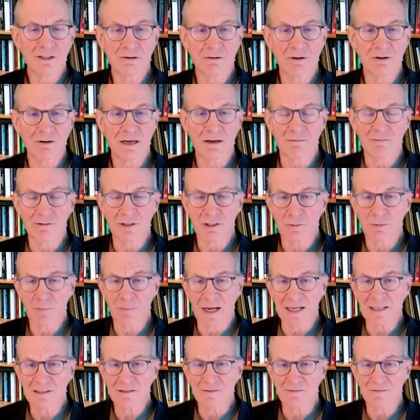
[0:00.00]
greater
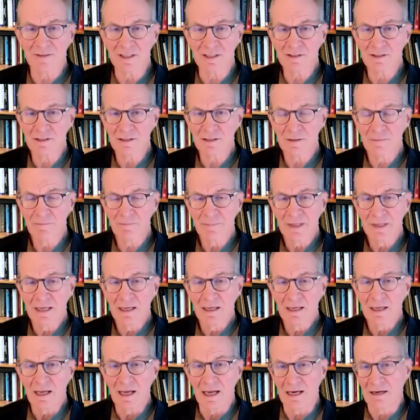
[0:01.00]
responsiveness,
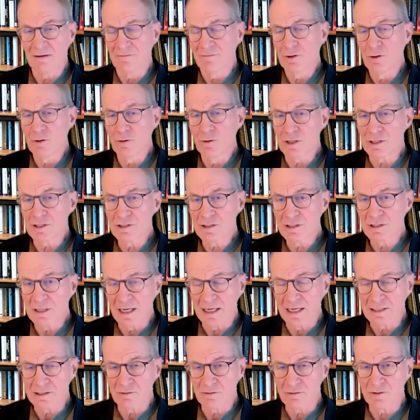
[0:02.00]
and of course,
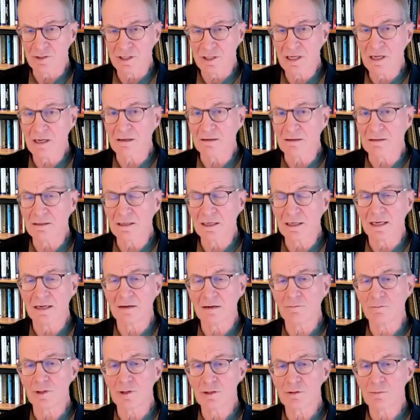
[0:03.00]
as a result,
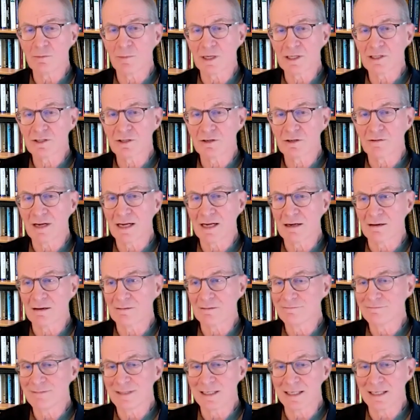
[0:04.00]
with much
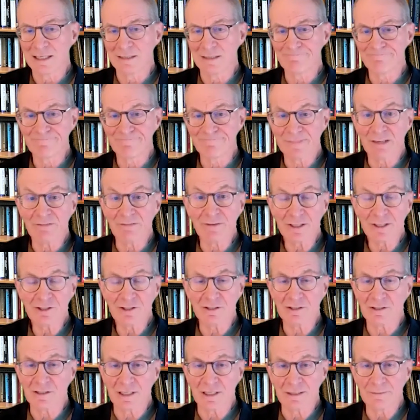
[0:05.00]
greater
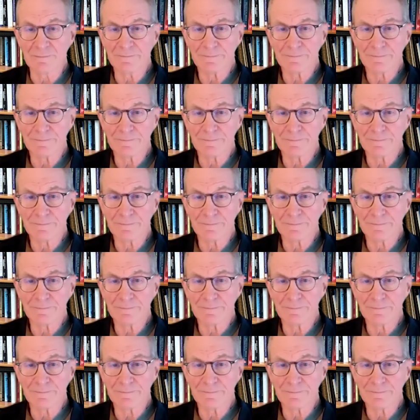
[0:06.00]
efficiency.